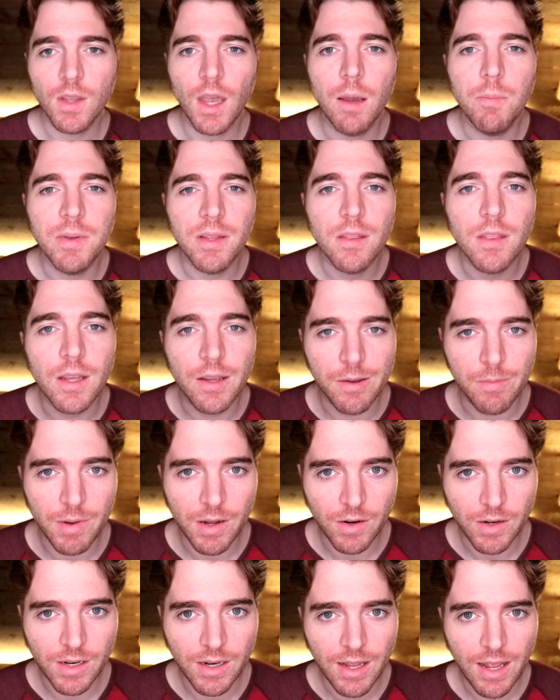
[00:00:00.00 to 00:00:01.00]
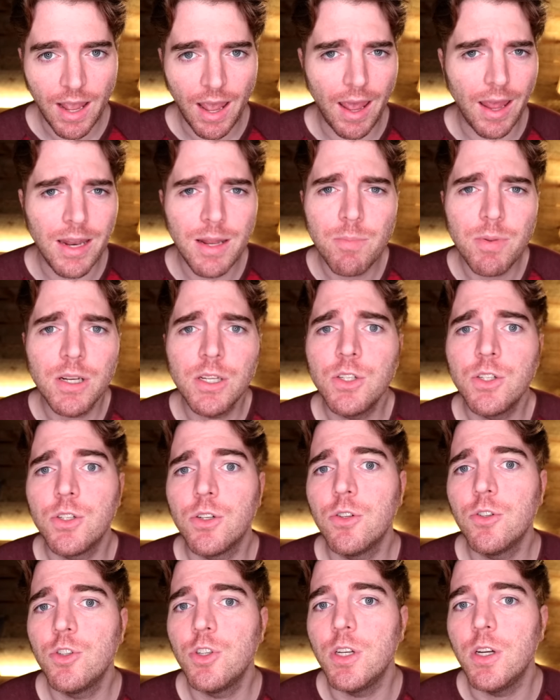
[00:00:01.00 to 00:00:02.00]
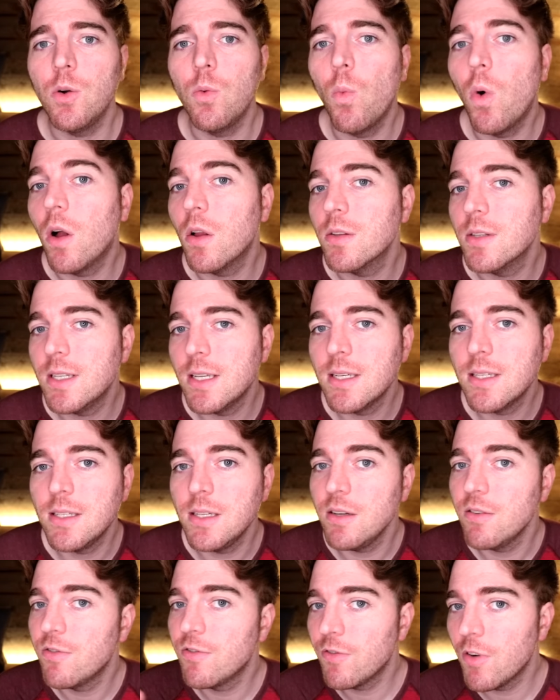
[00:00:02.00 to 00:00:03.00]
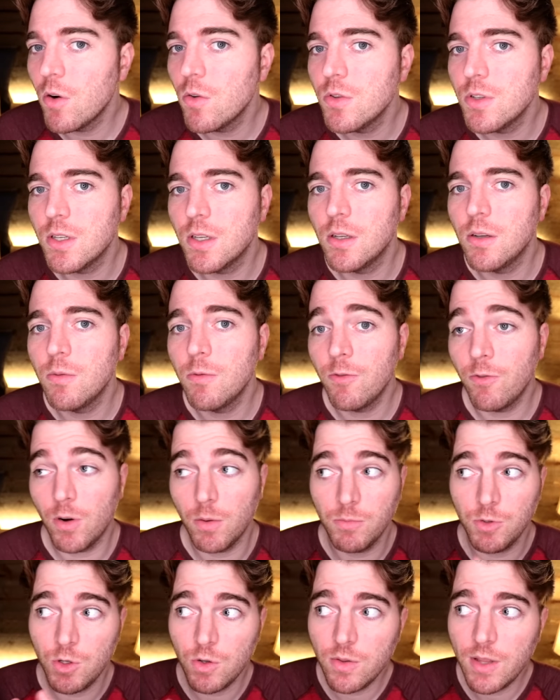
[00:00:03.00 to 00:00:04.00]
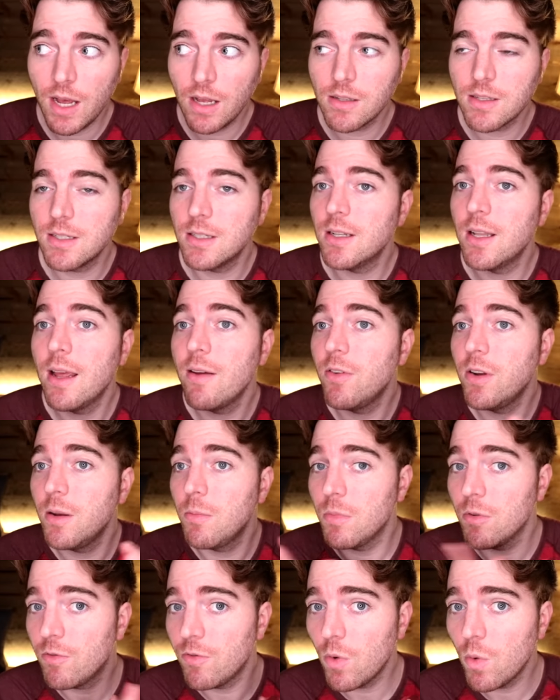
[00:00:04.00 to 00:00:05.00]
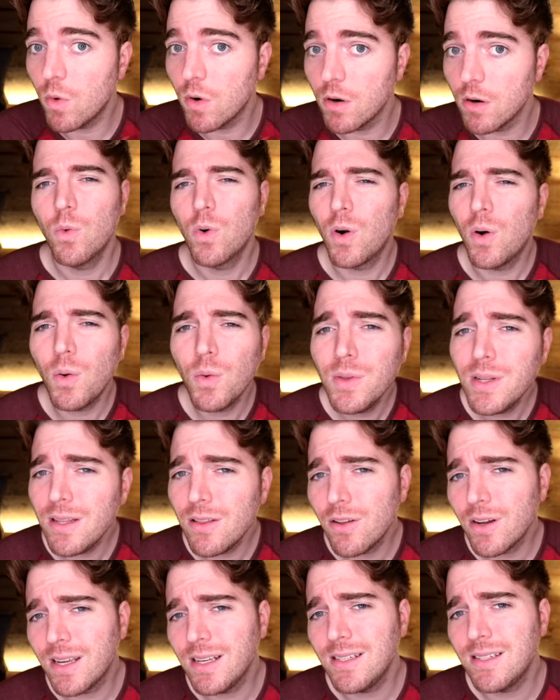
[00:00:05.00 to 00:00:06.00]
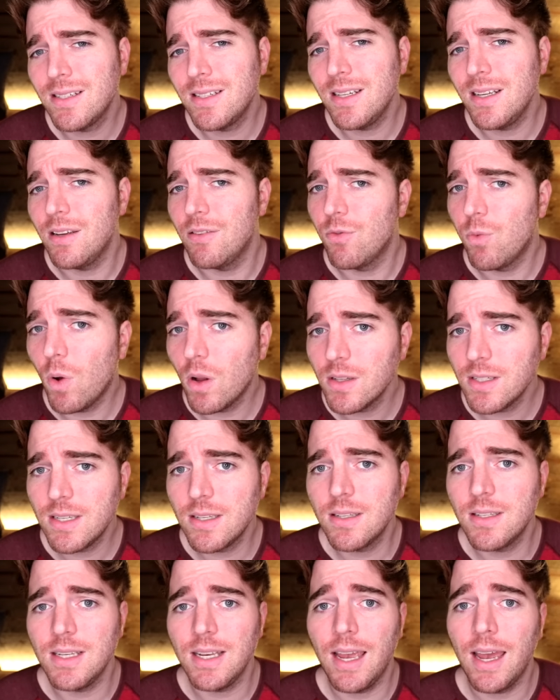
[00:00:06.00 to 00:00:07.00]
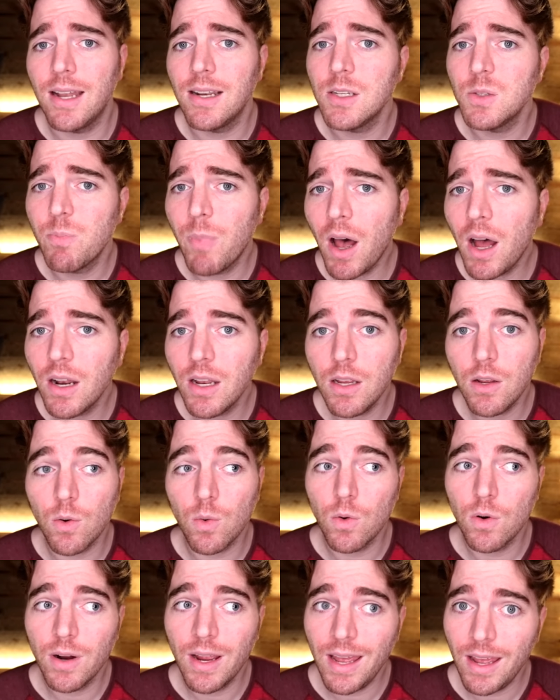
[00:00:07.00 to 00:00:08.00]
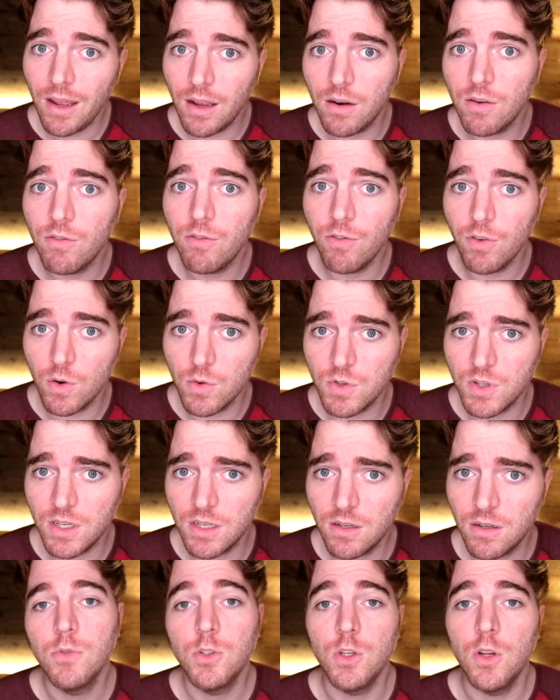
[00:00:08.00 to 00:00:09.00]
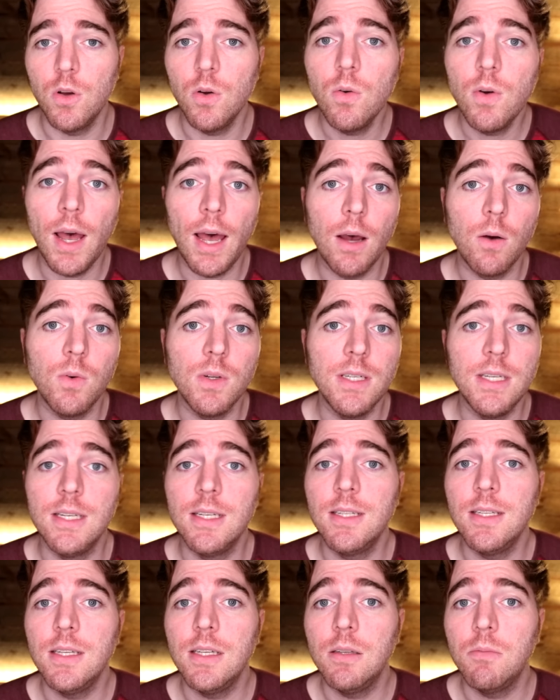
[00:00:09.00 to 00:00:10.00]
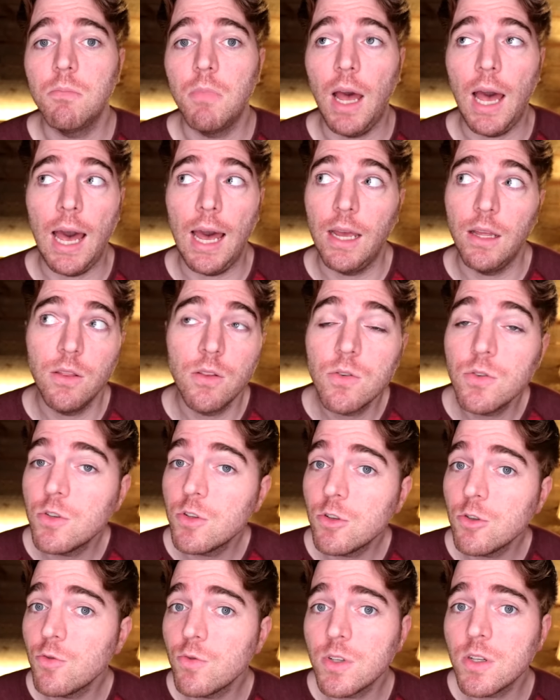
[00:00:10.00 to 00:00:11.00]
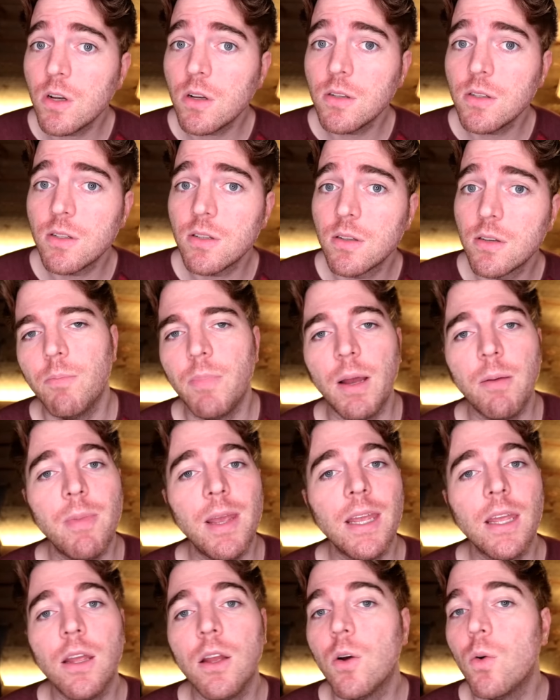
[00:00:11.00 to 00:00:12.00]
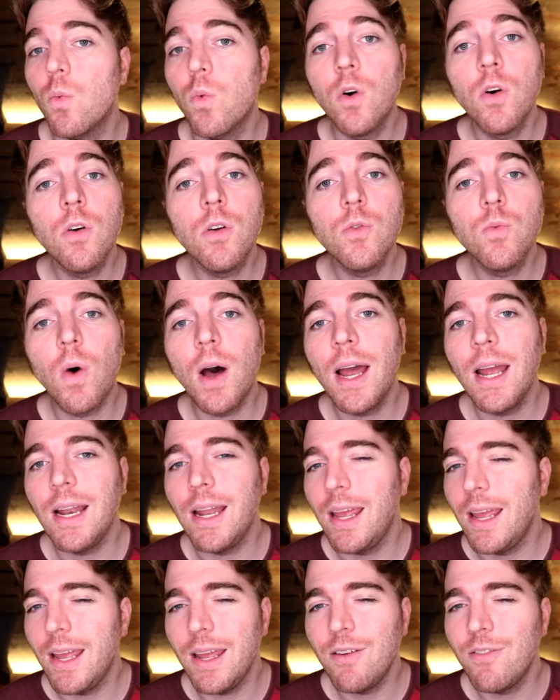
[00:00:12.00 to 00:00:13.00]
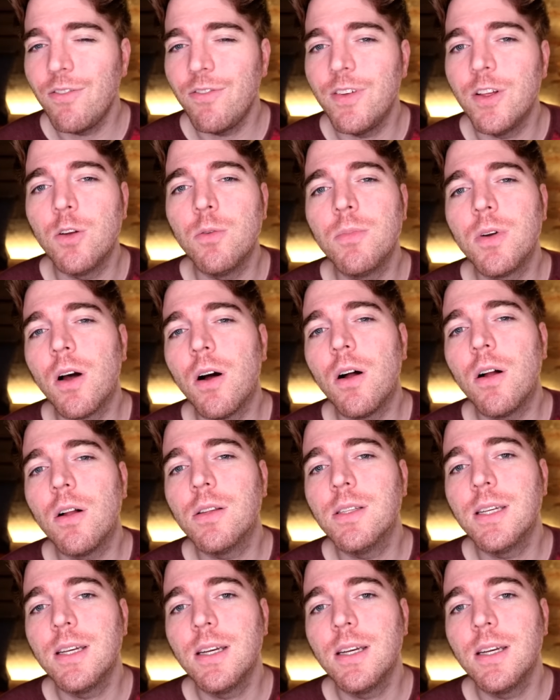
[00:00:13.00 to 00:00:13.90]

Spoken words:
I mean, think about it. Anybody searching Walt Disney frozen from 2011 and before were only looking to see if Walt Disney had his body or head frozen. So how would Disney hide those search results? By making a worldwide hit film called...